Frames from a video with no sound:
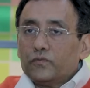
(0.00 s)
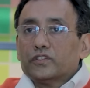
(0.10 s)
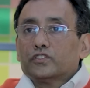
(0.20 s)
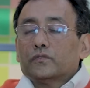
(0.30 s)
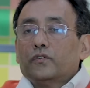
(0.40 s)
So
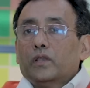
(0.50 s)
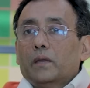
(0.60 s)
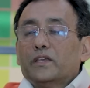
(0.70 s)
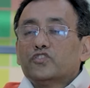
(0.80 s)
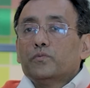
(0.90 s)
first of all,
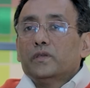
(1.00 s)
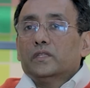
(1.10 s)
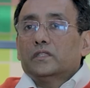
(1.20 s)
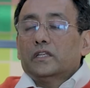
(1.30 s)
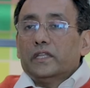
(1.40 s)
I'm
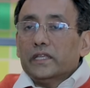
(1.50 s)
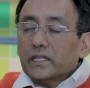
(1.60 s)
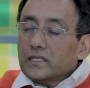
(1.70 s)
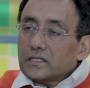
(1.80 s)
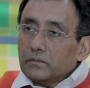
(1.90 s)
assuming that the
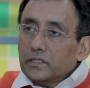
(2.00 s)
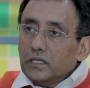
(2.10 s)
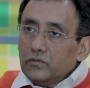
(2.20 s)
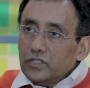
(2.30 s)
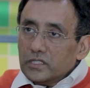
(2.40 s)
data is
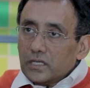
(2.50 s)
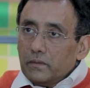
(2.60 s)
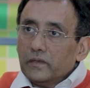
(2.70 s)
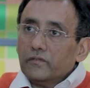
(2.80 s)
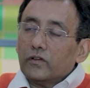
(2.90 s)
something which is
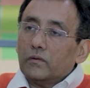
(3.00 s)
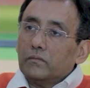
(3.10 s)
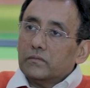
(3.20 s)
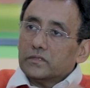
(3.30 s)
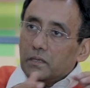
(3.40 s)
coming
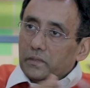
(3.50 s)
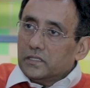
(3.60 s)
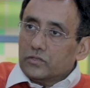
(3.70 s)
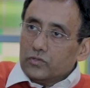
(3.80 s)
from some other